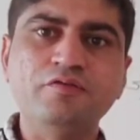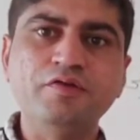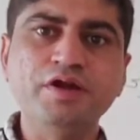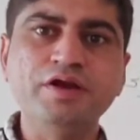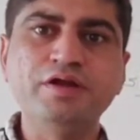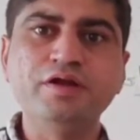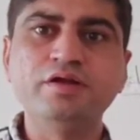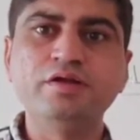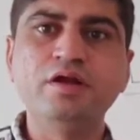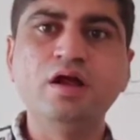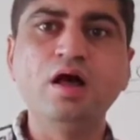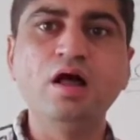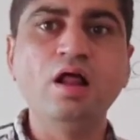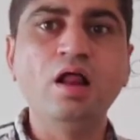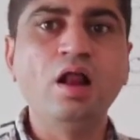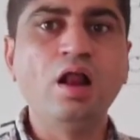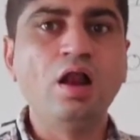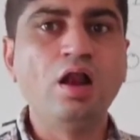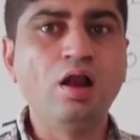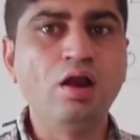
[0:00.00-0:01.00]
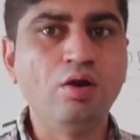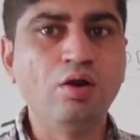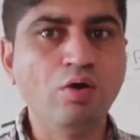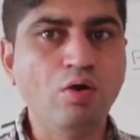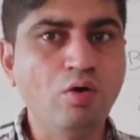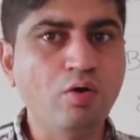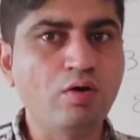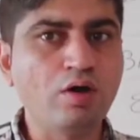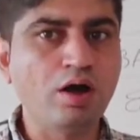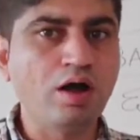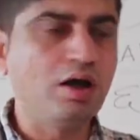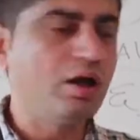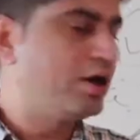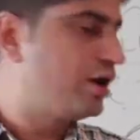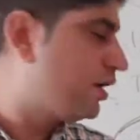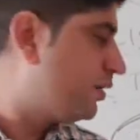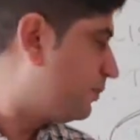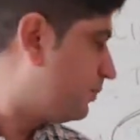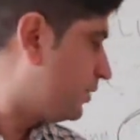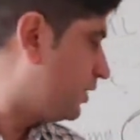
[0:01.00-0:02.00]
with the
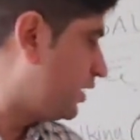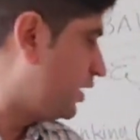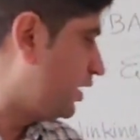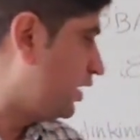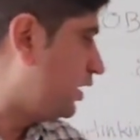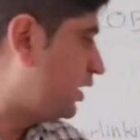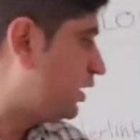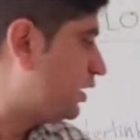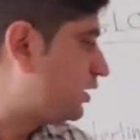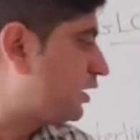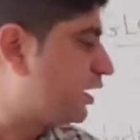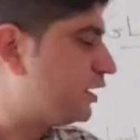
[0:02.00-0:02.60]
local company,